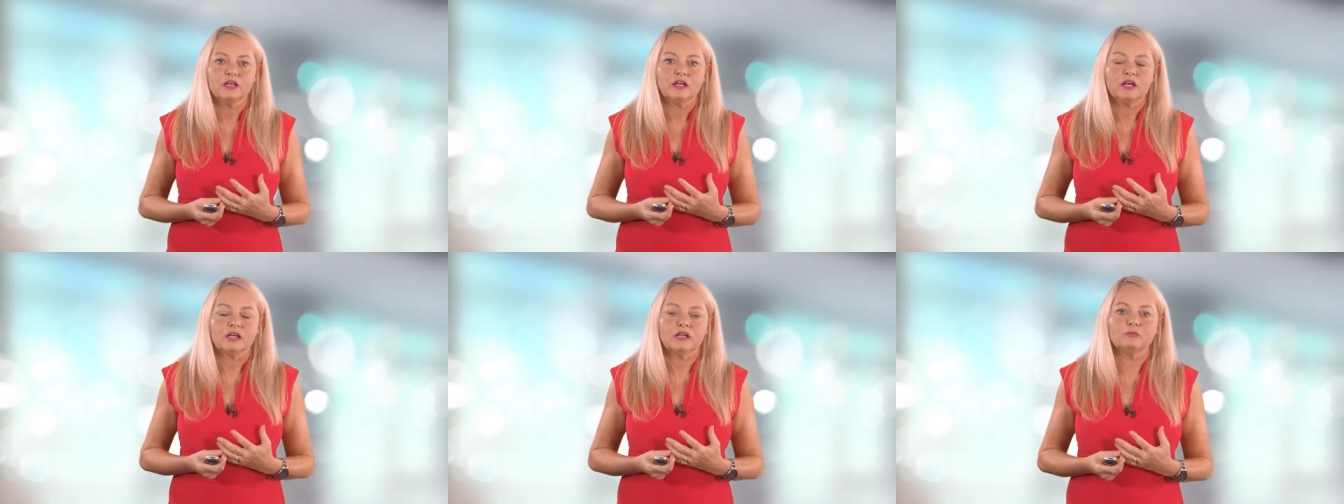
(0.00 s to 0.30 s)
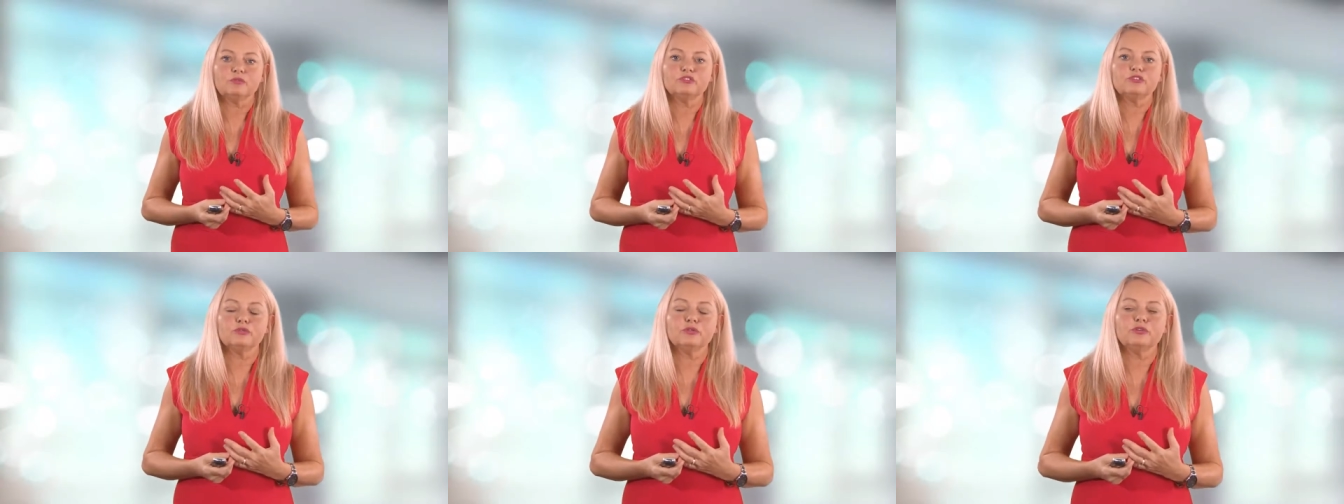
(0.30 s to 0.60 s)
and
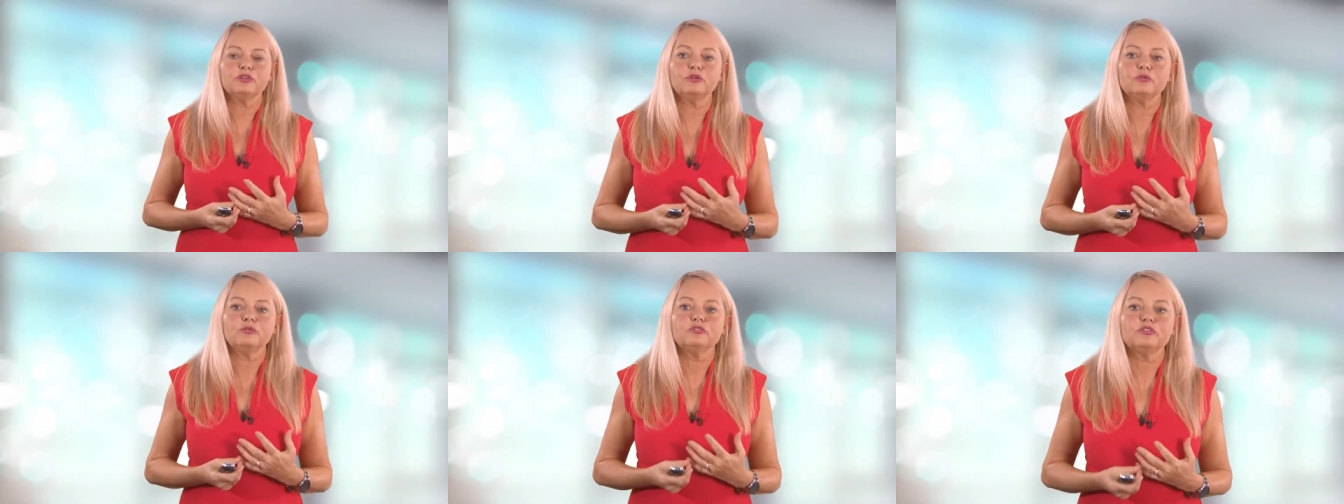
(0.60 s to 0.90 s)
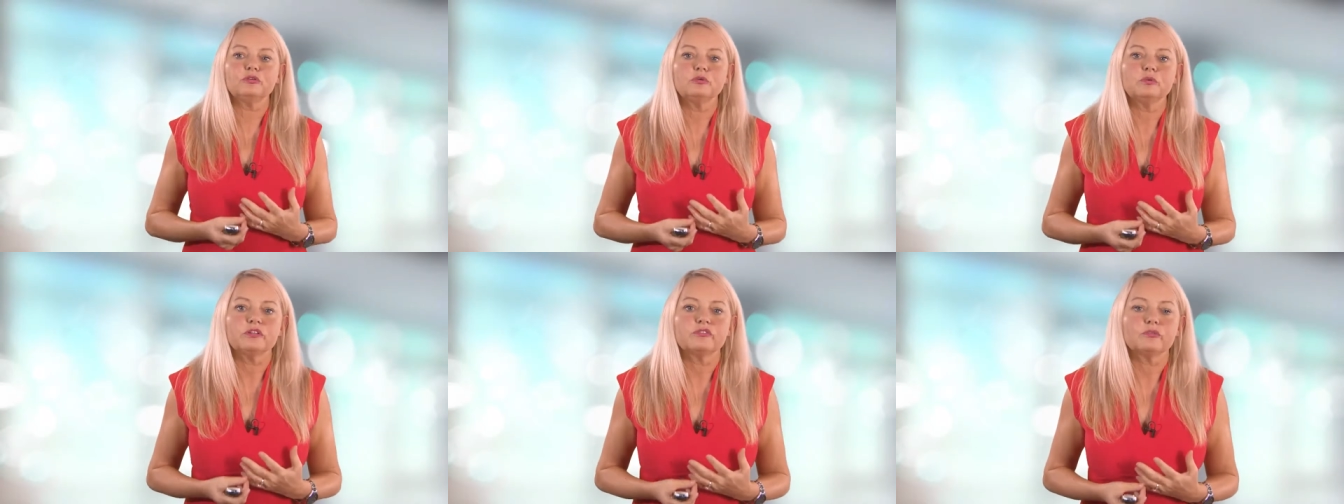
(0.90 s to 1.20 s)
I'm sure you
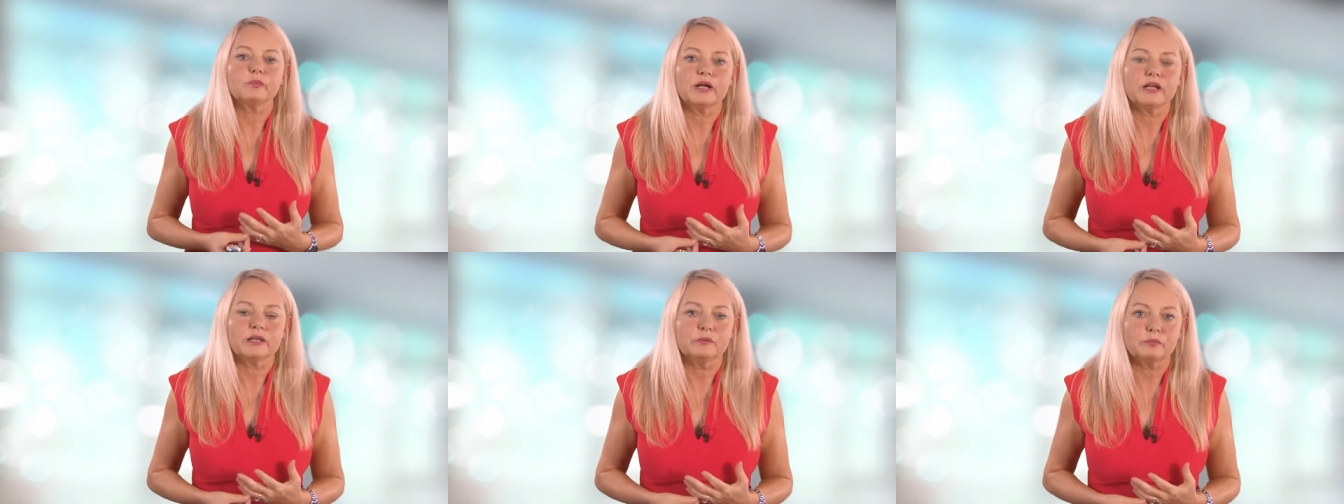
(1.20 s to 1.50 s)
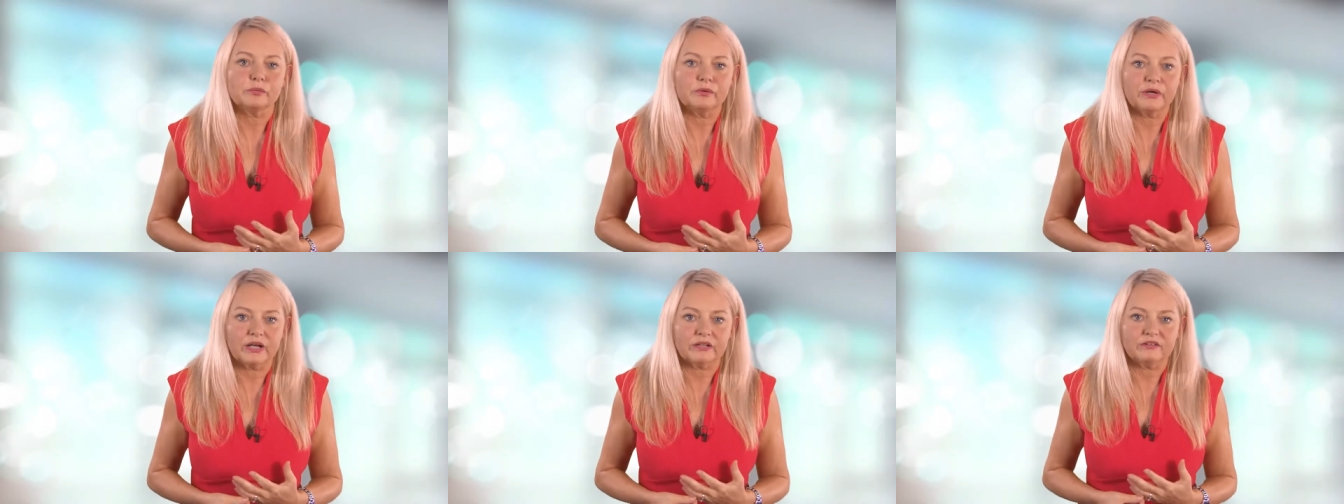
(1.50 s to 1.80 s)
do as well in
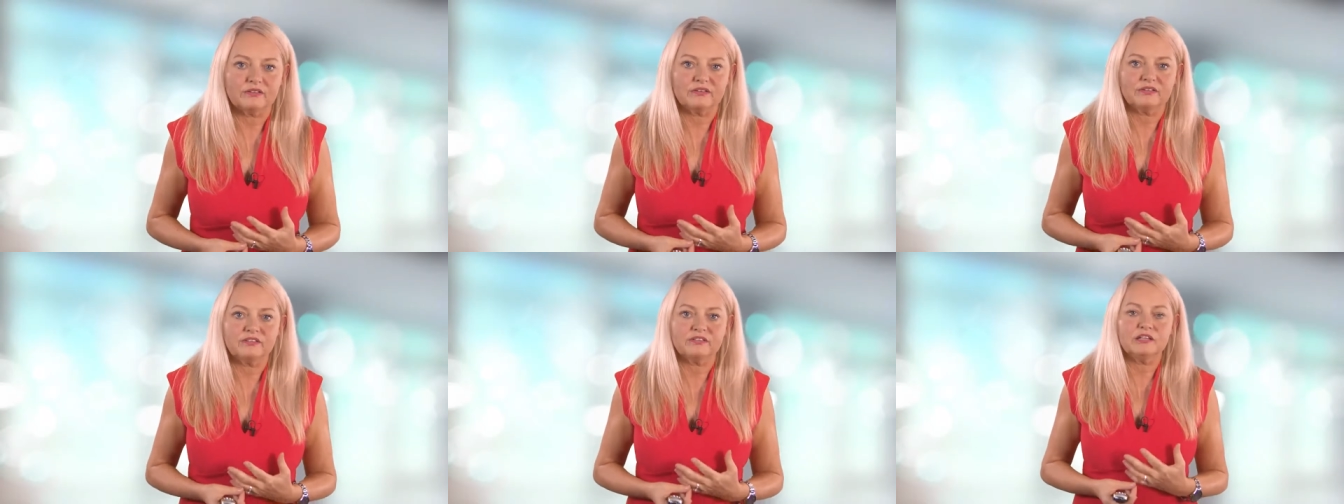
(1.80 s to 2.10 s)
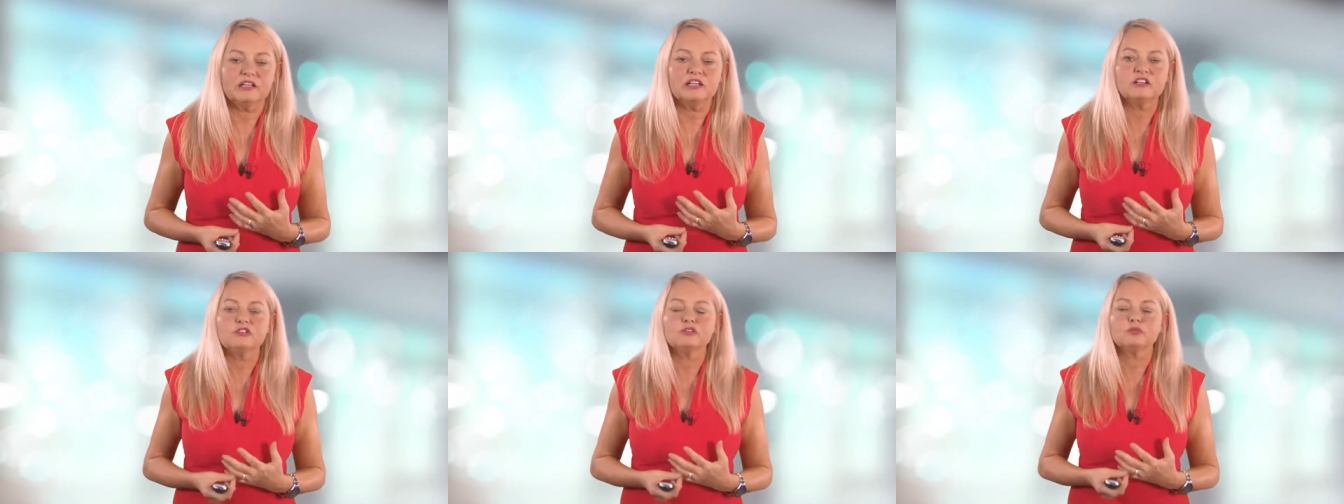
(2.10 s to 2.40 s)
practice.
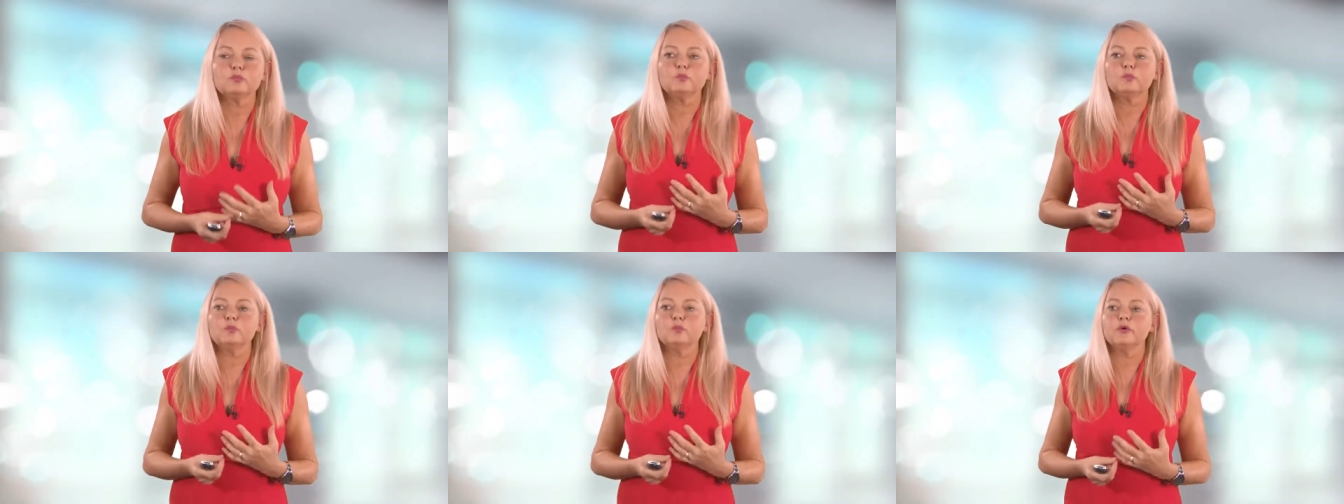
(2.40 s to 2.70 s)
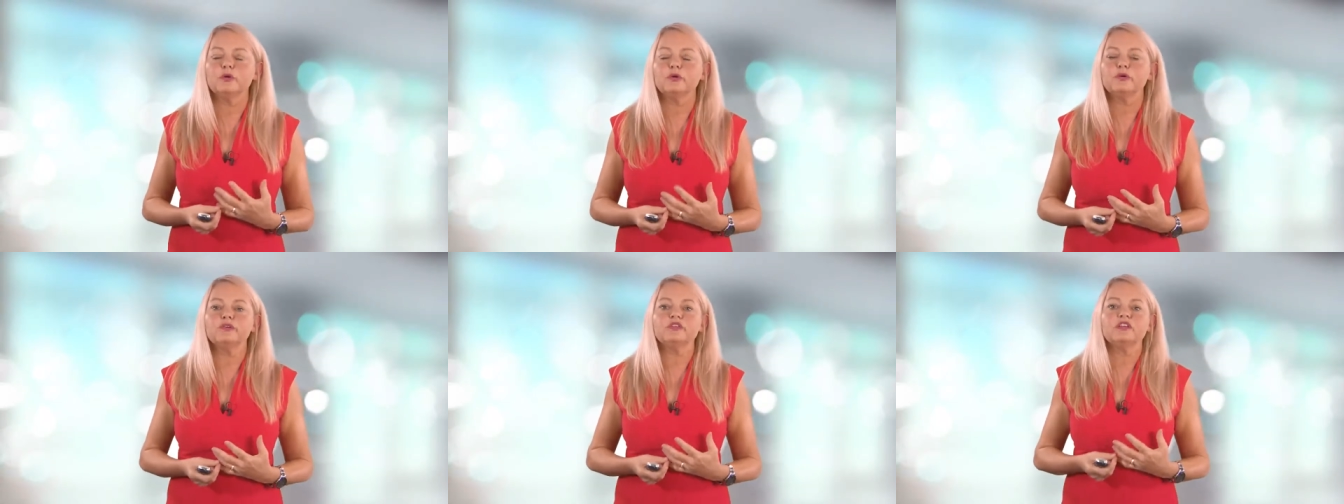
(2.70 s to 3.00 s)
Each
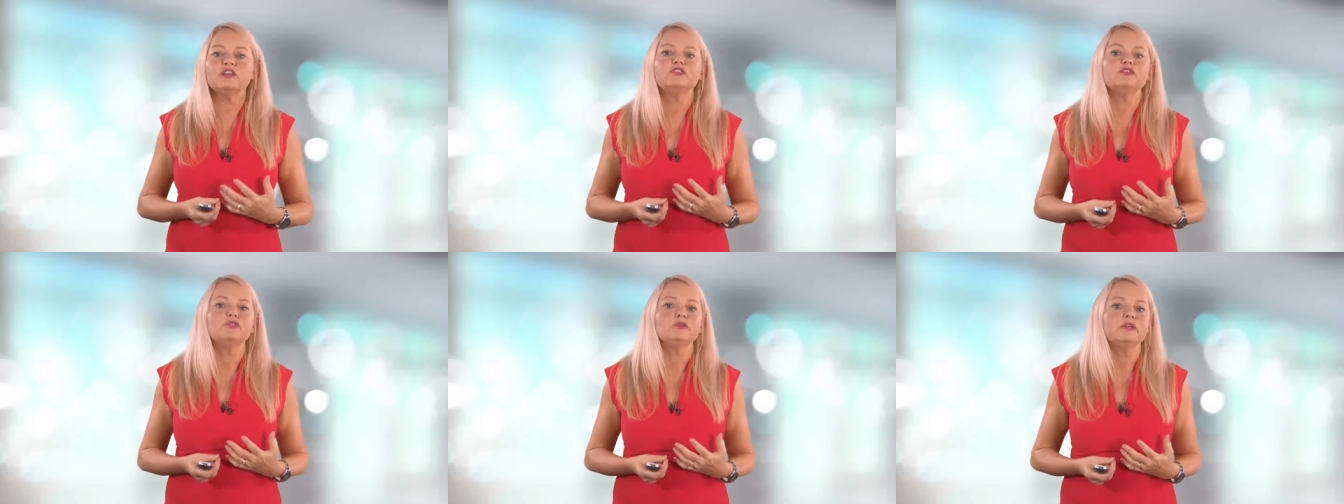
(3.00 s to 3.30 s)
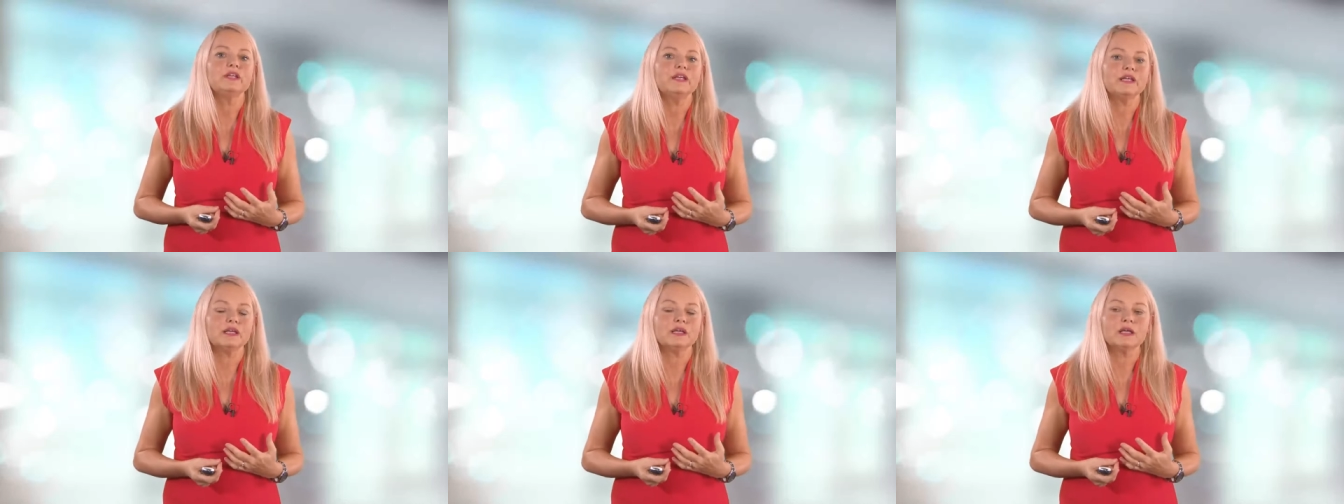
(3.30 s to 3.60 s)
wound is
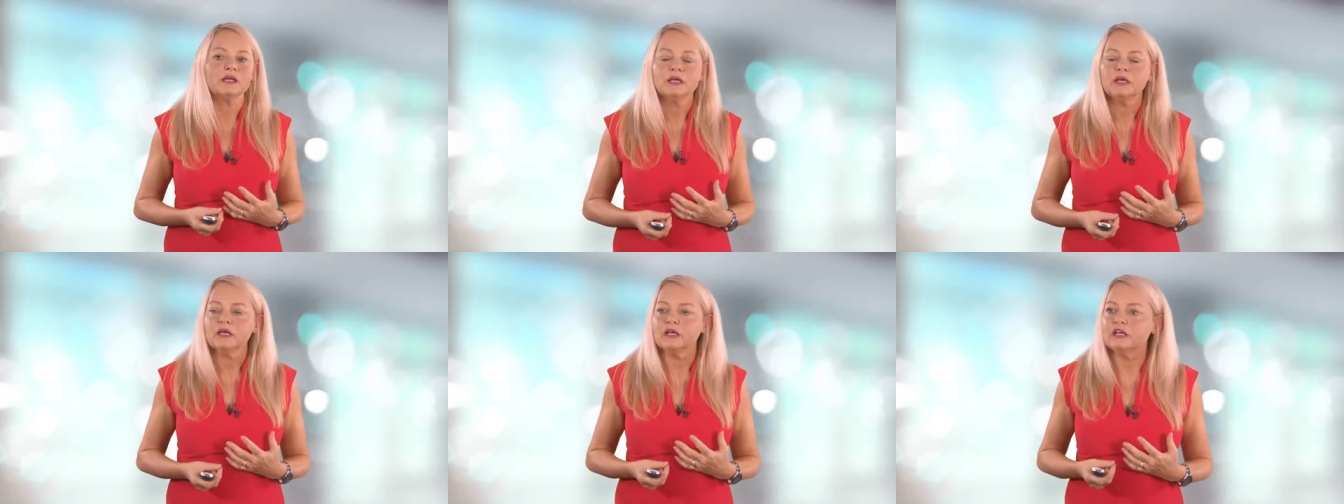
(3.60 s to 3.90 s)
unique.